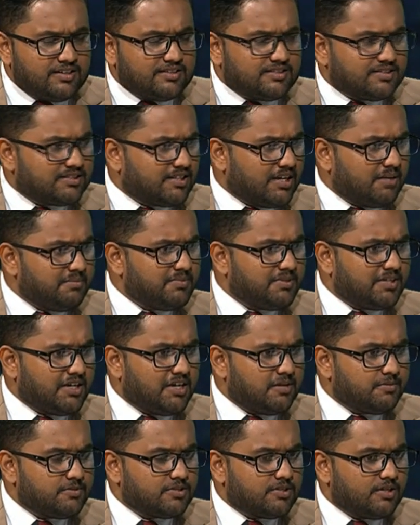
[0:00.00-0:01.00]

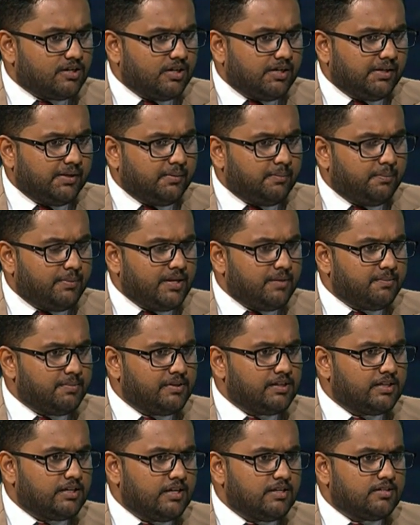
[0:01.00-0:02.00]
sometimes
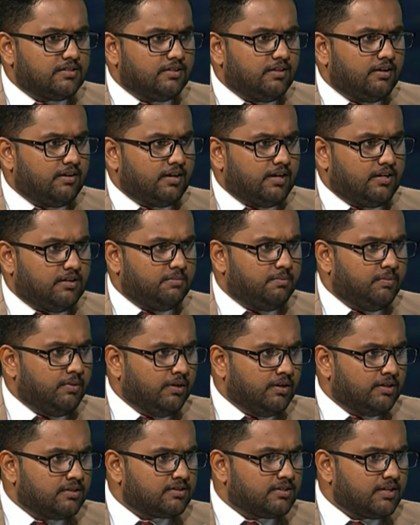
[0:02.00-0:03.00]
people consider, right,
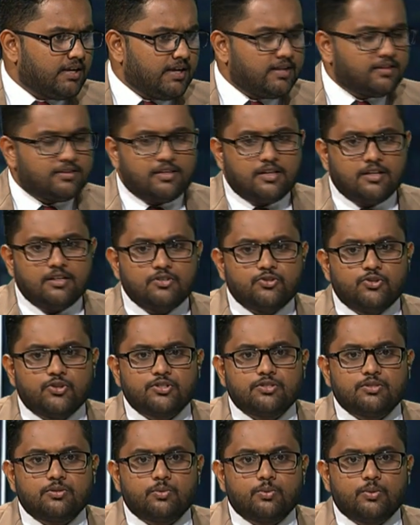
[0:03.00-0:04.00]
burns like thing
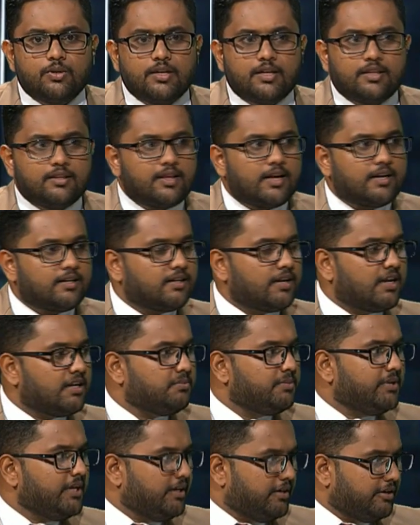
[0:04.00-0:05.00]
just that can
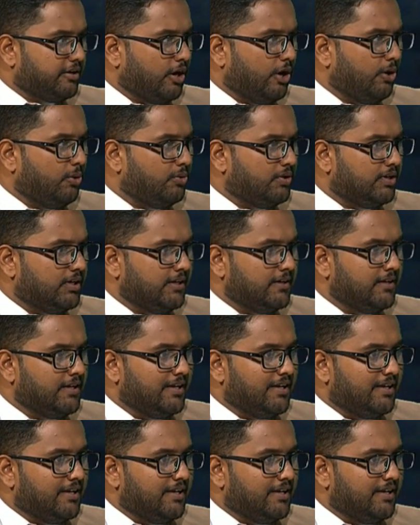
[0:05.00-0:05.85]
be encountered,